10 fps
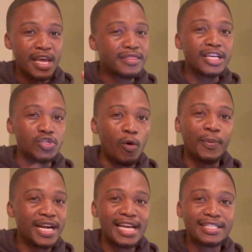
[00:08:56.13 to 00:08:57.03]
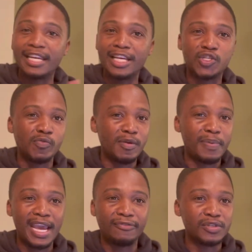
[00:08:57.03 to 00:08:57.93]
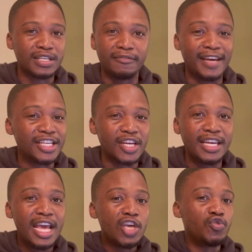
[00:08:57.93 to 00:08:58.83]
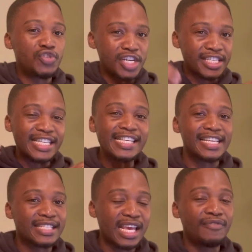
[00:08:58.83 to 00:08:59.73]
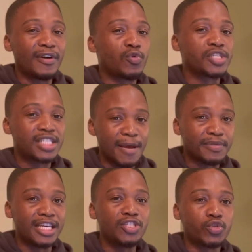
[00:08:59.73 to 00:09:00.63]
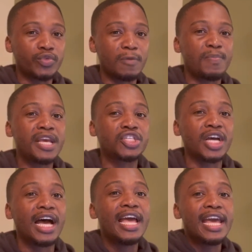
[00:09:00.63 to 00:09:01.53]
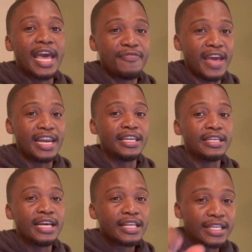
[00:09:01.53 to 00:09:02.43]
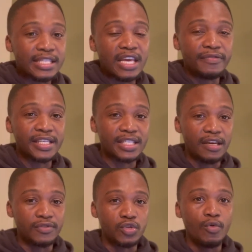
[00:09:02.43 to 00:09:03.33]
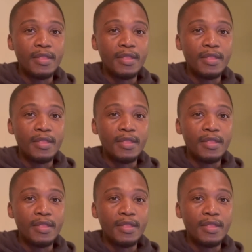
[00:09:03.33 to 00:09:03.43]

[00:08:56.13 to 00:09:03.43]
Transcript: there's no price that needs to be paid for salvation you just need a savior who steps into the picture and then the savior saves you